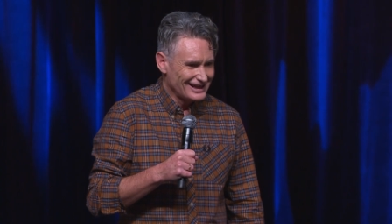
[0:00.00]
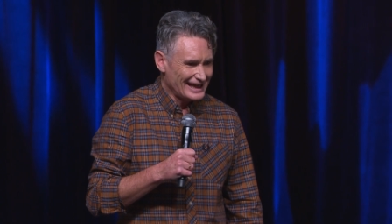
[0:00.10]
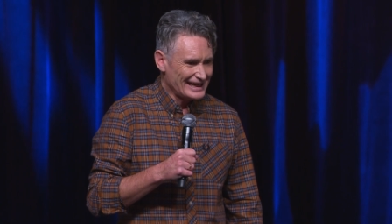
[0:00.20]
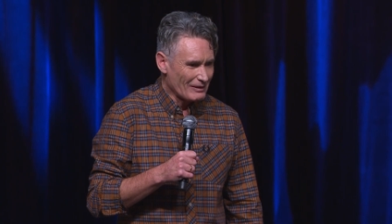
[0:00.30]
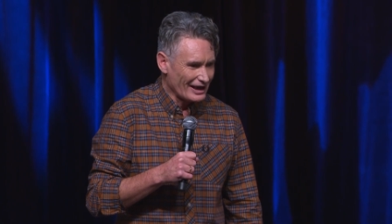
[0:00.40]

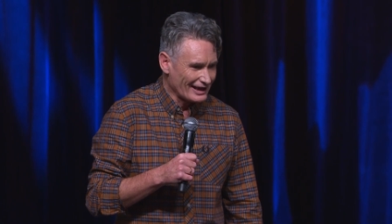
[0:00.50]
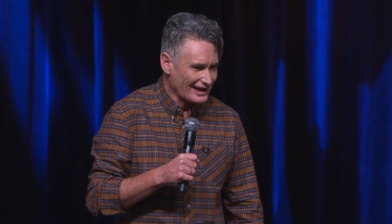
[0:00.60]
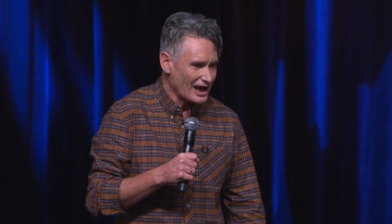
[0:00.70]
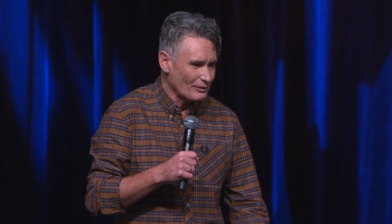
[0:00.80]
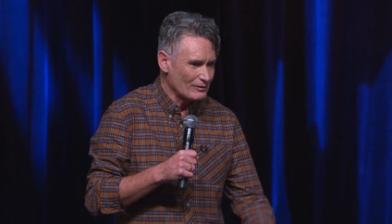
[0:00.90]
anyway, I
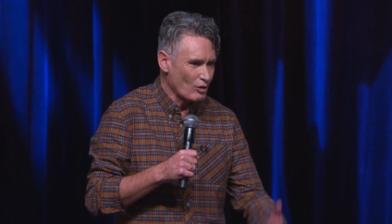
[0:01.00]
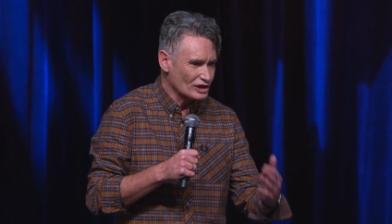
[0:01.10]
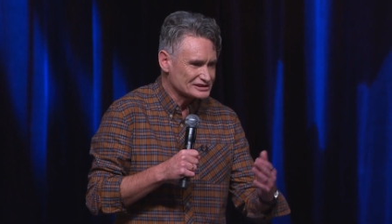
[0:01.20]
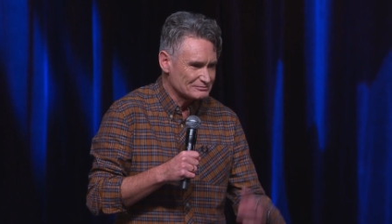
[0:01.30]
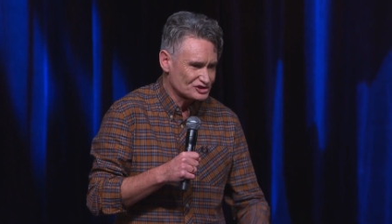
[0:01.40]
go in,
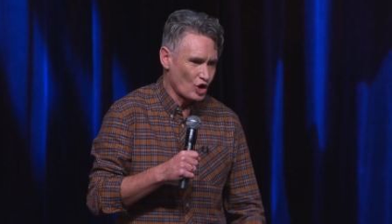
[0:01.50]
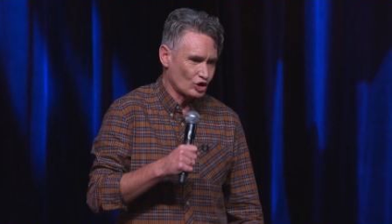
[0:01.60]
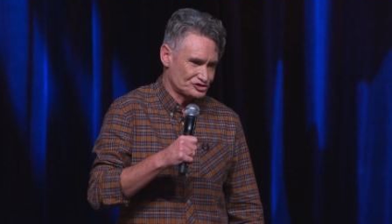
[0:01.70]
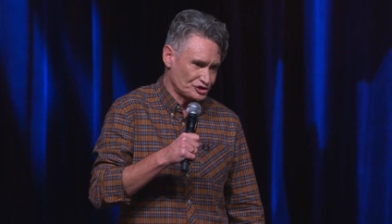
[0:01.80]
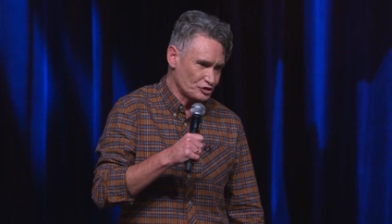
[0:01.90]
watch him
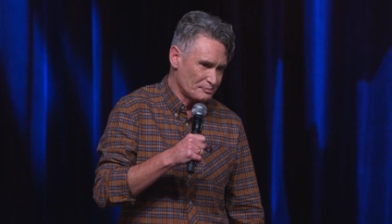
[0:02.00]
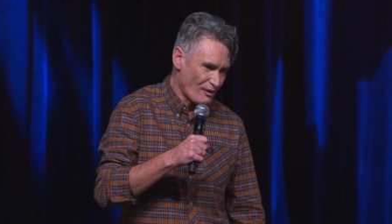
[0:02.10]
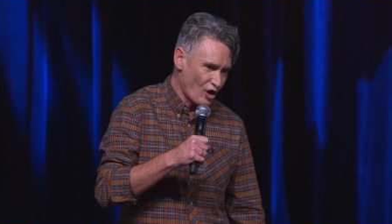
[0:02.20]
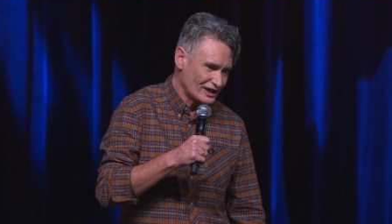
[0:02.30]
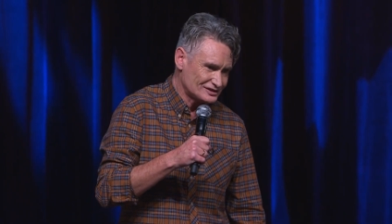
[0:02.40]
score two
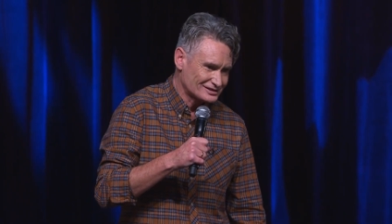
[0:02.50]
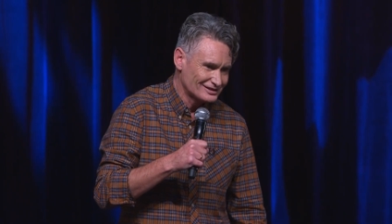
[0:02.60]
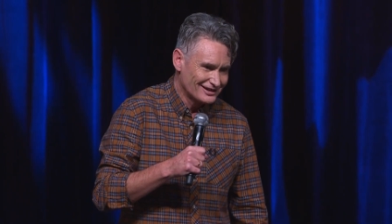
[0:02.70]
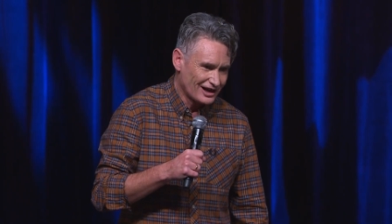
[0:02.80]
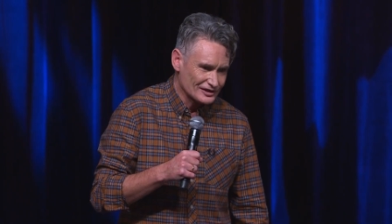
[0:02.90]
points.
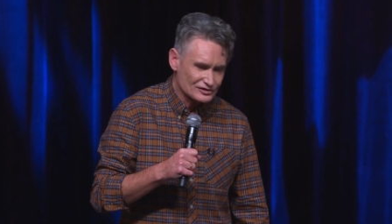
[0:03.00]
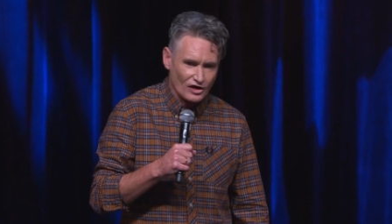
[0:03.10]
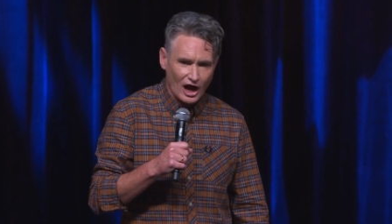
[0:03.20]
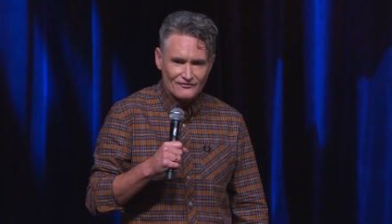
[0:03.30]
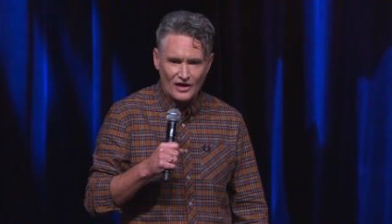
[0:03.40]
On the
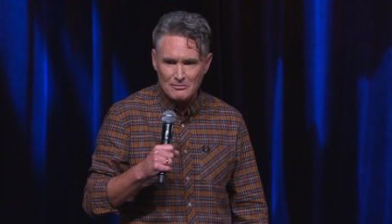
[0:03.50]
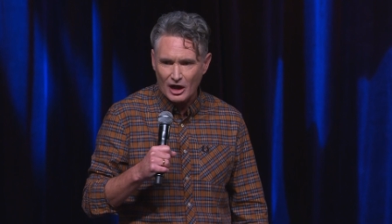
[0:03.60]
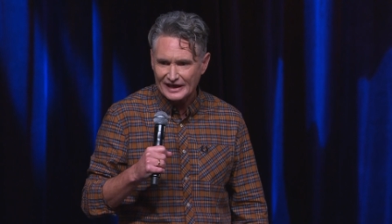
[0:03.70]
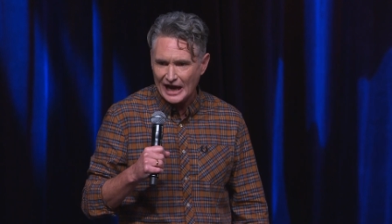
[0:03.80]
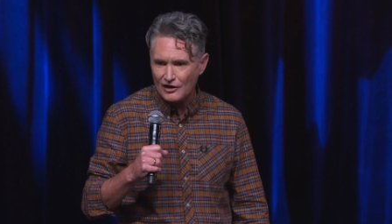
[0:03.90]
drive home,
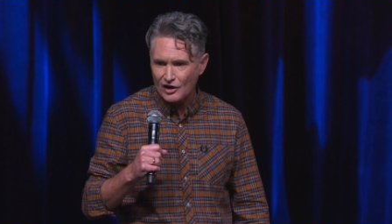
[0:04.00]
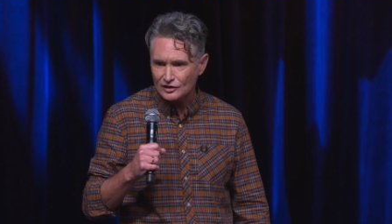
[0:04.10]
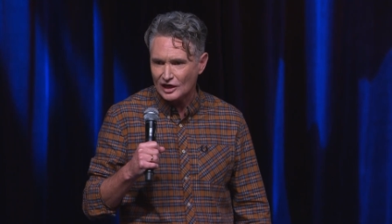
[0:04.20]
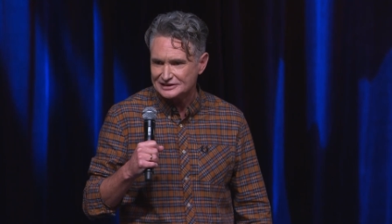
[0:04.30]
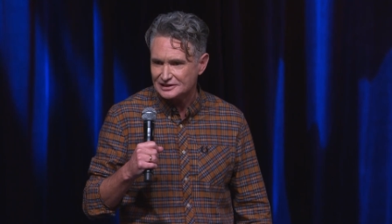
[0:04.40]
I carry
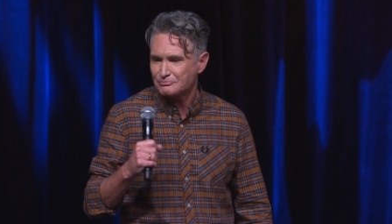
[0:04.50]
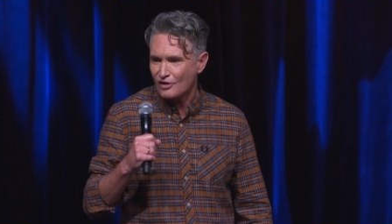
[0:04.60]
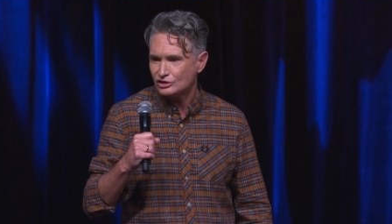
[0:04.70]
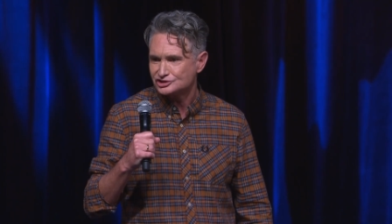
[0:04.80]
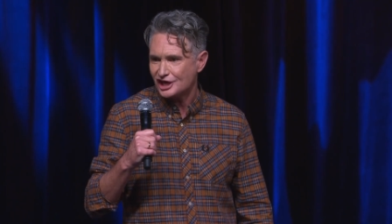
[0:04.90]
on like he's
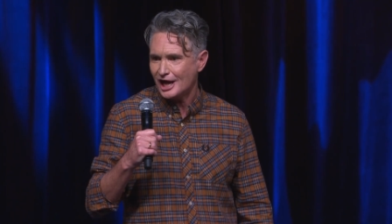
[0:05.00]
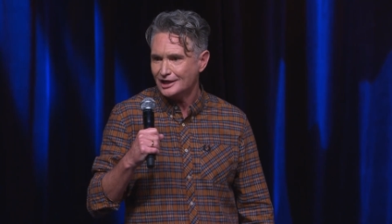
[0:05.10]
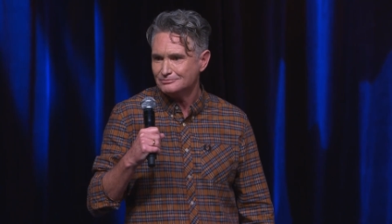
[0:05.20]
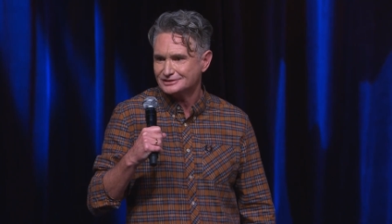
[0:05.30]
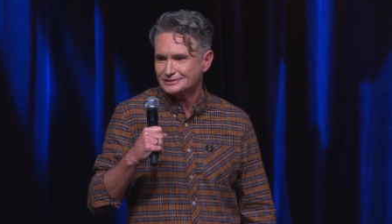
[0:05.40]
LeBron
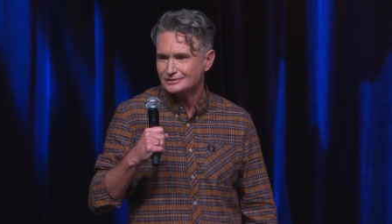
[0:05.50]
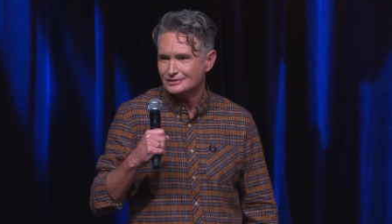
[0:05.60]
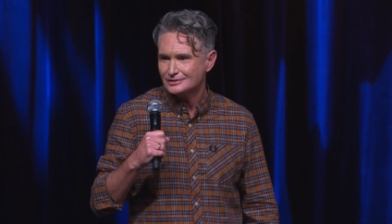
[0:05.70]
James.